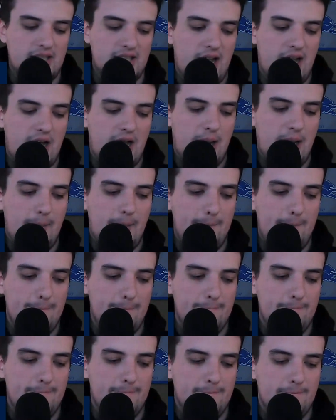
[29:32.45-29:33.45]
I
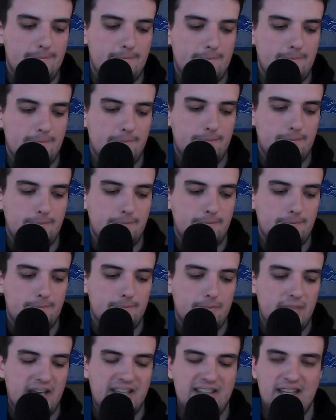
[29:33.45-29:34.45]

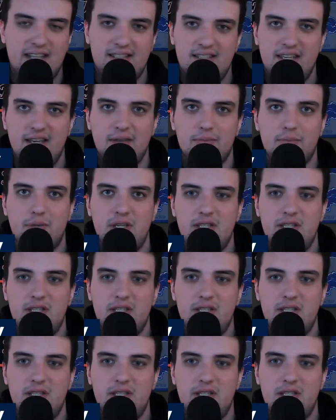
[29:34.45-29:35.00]
think that's it.